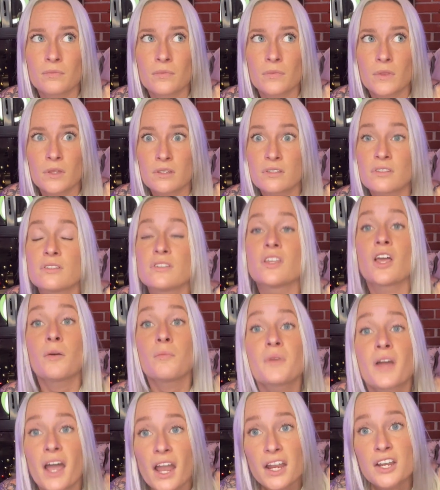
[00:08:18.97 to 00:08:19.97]
some
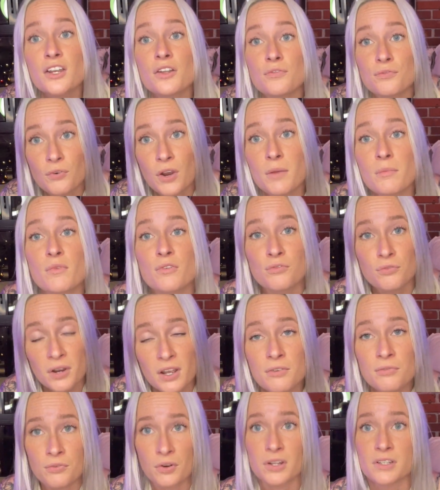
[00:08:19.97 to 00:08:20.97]
kind of frame of
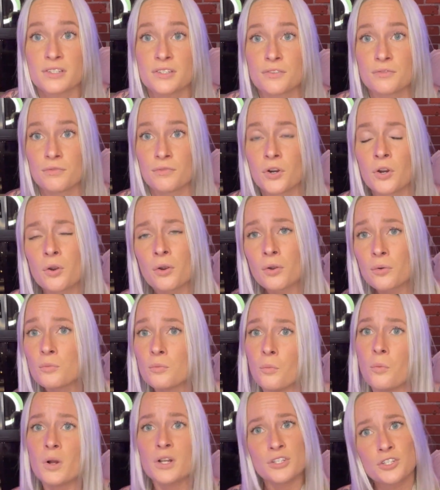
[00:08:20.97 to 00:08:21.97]
reference for
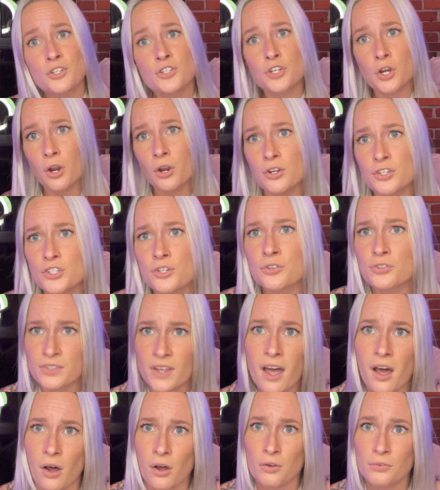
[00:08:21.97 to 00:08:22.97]
what to charge
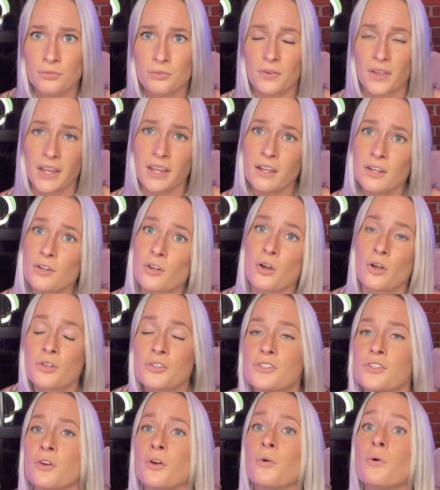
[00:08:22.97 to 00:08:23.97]
yourself, and
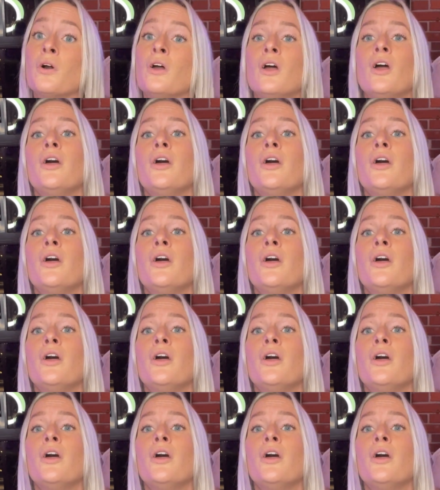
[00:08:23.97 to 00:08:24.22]
also